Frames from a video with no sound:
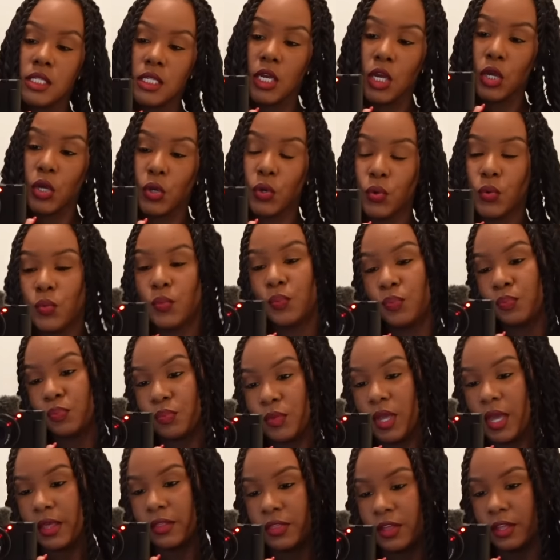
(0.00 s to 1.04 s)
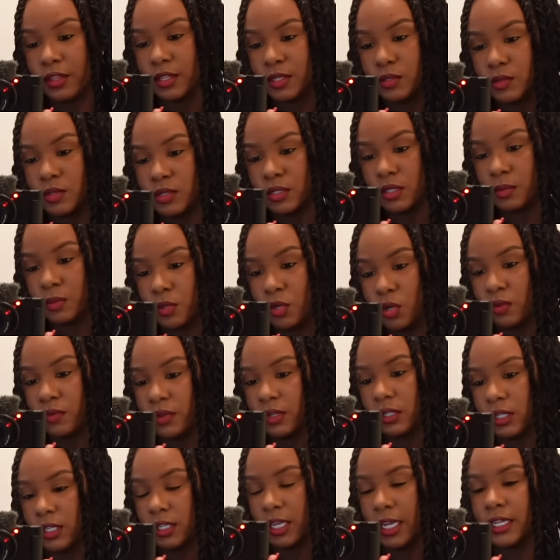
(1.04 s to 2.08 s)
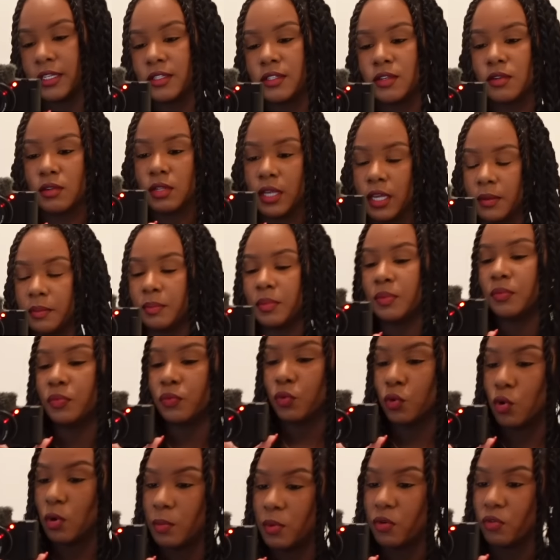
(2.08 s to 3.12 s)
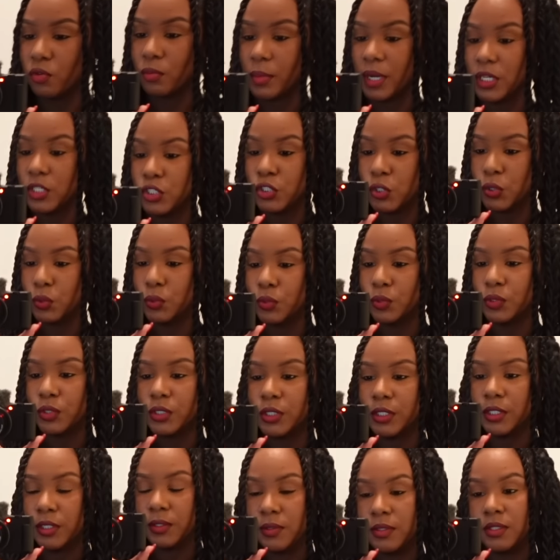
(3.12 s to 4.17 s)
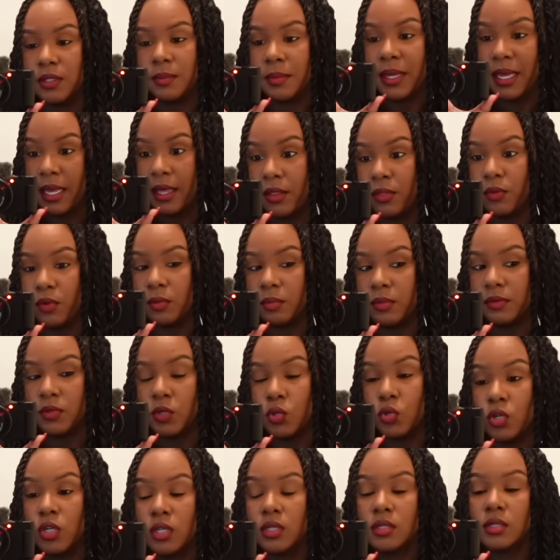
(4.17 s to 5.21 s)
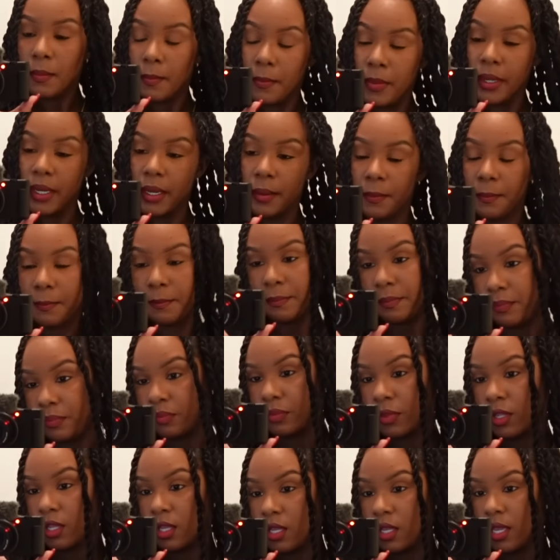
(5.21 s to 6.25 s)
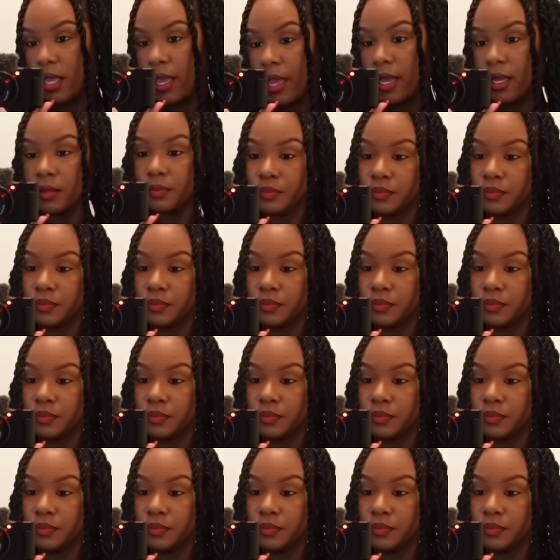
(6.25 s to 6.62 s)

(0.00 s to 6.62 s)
so I thought this was the perfect length. I still like throw them over my shoulder to use the bathroom, of course. But yeah.